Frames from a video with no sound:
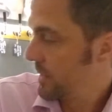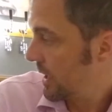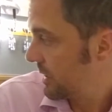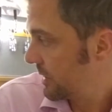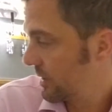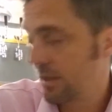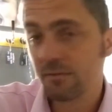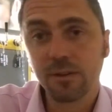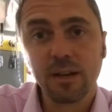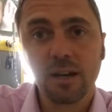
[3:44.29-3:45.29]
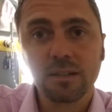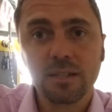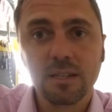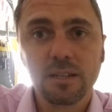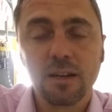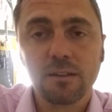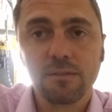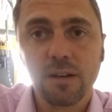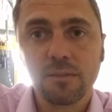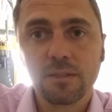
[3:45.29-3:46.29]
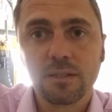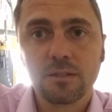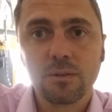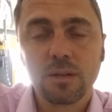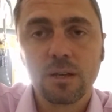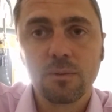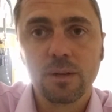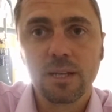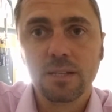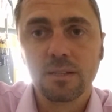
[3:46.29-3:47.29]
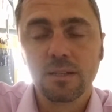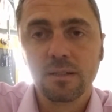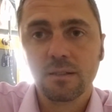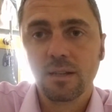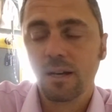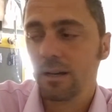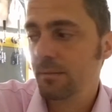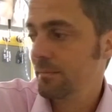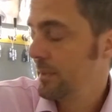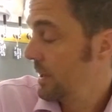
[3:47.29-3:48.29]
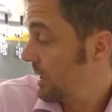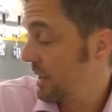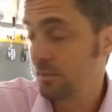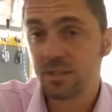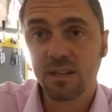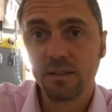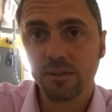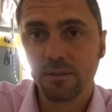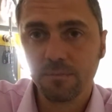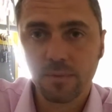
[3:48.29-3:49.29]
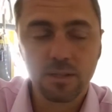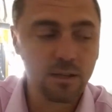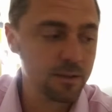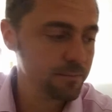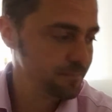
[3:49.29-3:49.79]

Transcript: I only got that for $19.95. It's a 2 kilowatt heater, and that was delivered, so